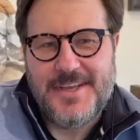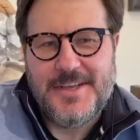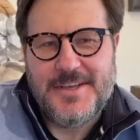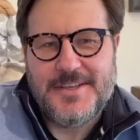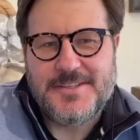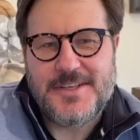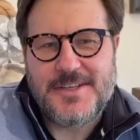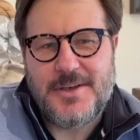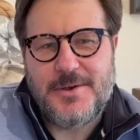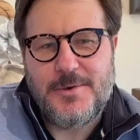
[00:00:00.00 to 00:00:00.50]

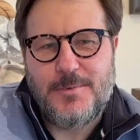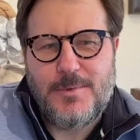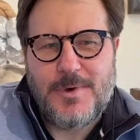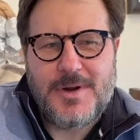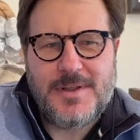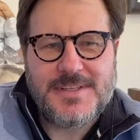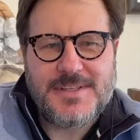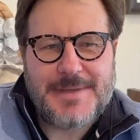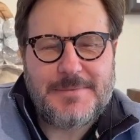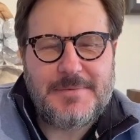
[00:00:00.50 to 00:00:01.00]
So what
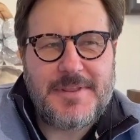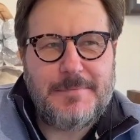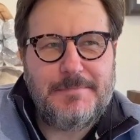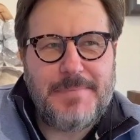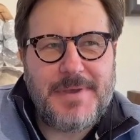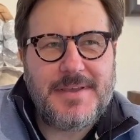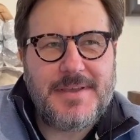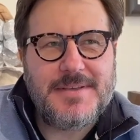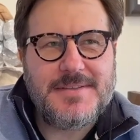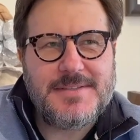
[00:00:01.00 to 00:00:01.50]
are some of the
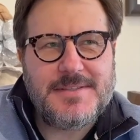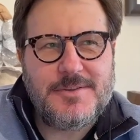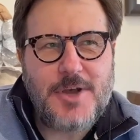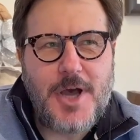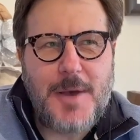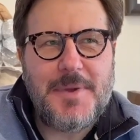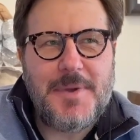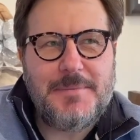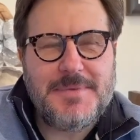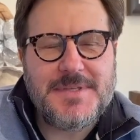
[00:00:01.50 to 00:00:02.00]
biggest
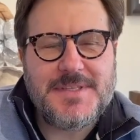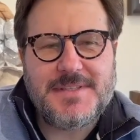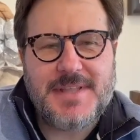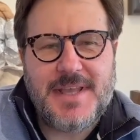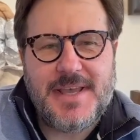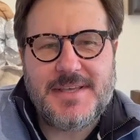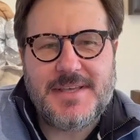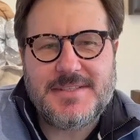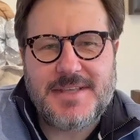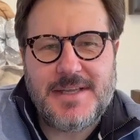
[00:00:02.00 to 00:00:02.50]
common
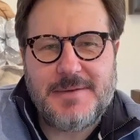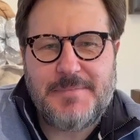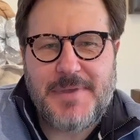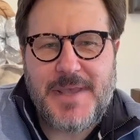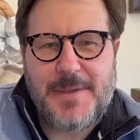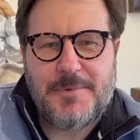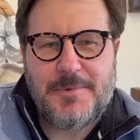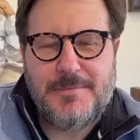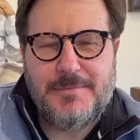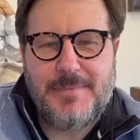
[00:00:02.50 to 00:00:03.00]
mistakes that
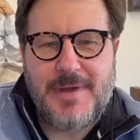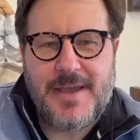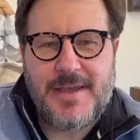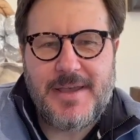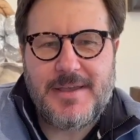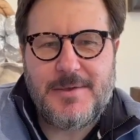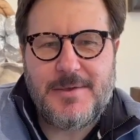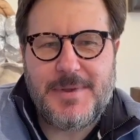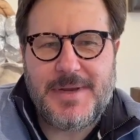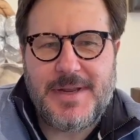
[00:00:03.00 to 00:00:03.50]
people
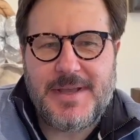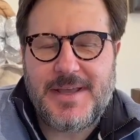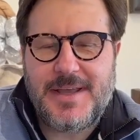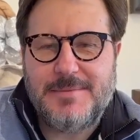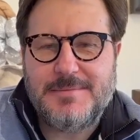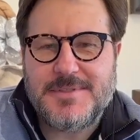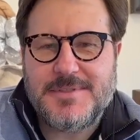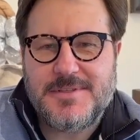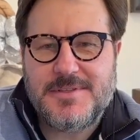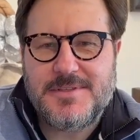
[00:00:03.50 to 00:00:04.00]
make when it
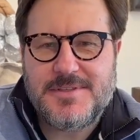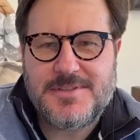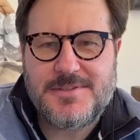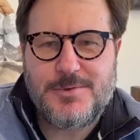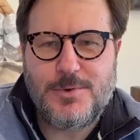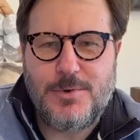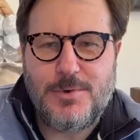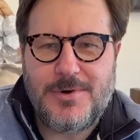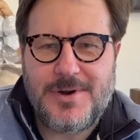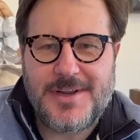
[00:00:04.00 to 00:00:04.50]
comes to
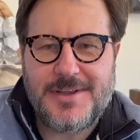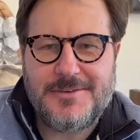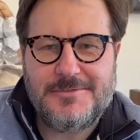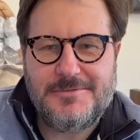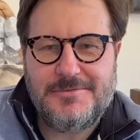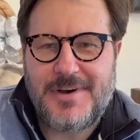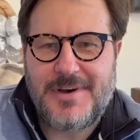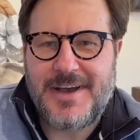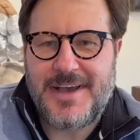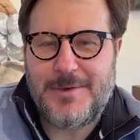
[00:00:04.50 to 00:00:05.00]
storing
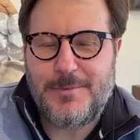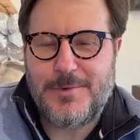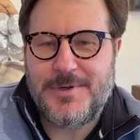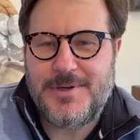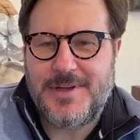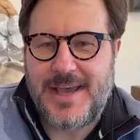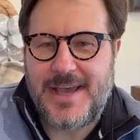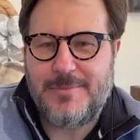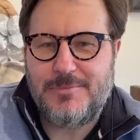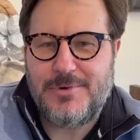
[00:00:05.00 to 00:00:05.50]

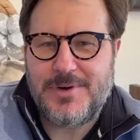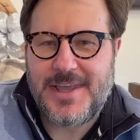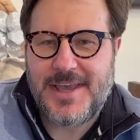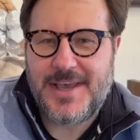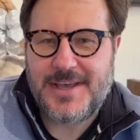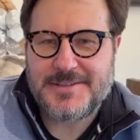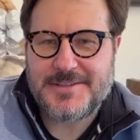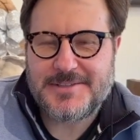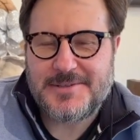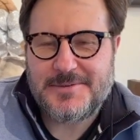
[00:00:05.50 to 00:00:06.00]
firewood and
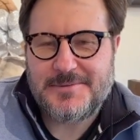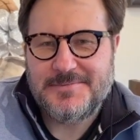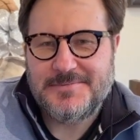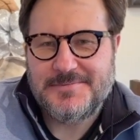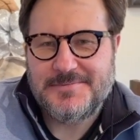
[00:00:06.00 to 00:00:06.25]
briquettes?